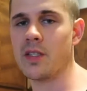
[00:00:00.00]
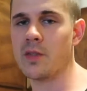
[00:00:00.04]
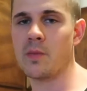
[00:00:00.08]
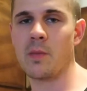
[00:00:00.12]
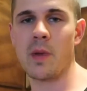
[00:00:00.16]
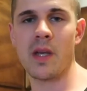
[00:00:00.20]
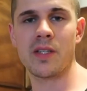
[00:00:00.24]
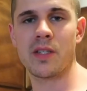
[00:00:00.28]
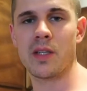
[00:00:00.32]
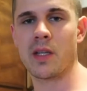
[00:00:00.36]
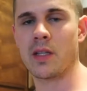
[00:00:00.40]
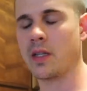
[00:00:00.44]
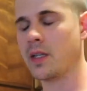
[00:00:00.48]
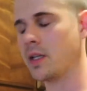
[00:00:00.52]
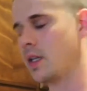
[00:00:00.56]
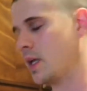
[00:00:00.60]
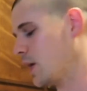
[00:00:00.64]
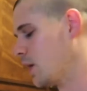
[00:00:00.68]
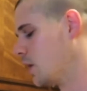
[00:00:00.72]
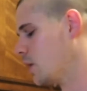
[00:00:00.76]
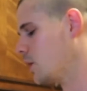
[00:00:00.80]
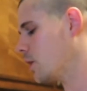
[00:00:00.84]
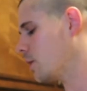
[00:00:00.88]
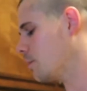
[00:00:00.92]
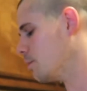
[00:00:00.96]
it's basically
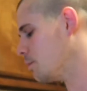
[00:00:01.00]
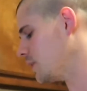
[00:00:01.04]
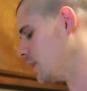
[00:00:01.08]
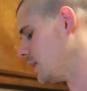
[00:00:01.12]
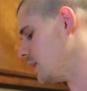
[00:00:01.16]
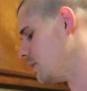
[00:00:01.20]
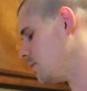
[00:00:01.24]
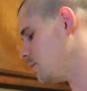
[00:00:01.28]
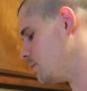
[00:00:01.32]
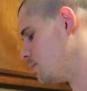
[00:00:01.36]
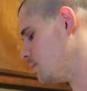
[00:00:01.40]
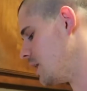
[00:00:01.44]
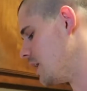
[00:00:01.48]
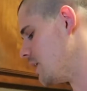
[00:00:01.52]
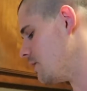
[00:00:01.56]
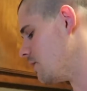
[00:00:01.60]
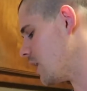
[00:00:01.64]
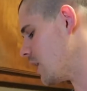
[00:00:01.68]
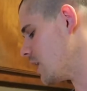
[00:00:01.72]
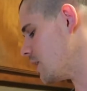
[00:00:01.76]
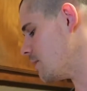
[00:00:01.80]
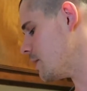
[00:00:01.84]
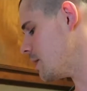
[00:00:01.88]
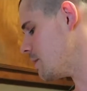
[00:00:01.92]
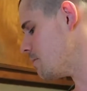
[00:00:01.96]
like a complete B
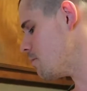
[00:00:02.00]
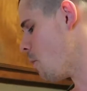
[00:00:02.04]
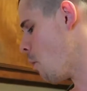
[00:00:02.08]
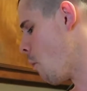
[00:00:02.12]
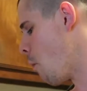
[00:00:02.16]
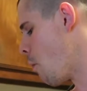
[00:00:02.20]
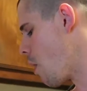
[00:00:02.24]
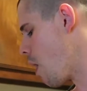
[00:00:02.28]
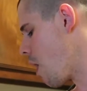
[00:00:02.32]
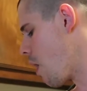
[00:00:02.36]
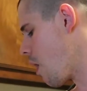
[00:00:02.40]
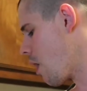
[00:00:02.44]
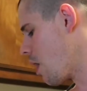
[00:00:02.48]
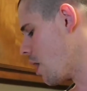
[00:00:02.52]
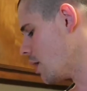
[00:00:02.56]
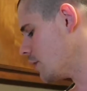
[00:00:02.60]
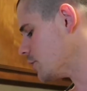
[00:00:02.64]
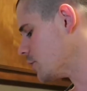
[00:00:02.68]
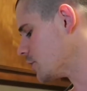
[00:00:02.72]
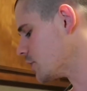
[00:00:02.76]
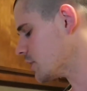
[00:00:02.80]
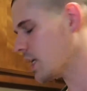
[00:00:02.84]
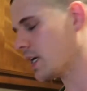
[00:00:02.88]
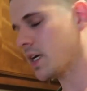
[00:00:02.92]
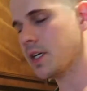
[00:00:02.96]
vitamin,
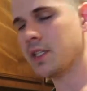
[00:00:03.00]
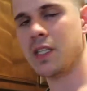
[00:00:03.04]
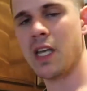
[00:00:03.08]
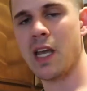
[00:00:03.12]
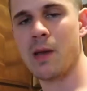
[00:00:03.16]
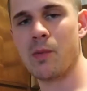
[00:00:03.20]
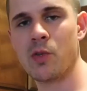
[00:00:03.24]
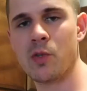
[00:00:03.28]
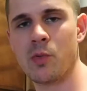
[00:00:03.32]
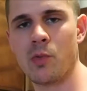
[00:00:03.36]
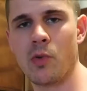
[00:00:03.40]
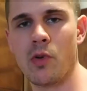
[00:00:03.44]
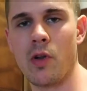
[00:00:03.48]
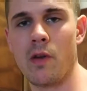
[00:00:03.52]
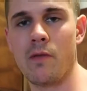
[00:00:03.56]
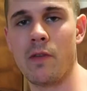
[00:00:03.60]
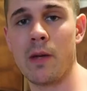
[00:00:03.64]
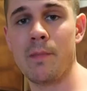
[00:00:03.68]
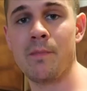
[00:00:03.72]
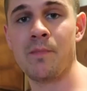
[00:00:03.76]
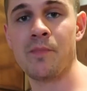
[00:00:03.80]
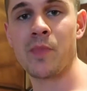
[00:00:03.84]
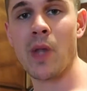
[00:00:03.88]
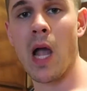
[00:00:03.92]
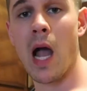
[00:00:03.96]
just like a tablespoon of
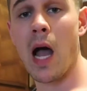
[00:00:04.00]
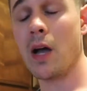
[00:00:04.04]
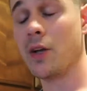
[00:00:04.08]
it.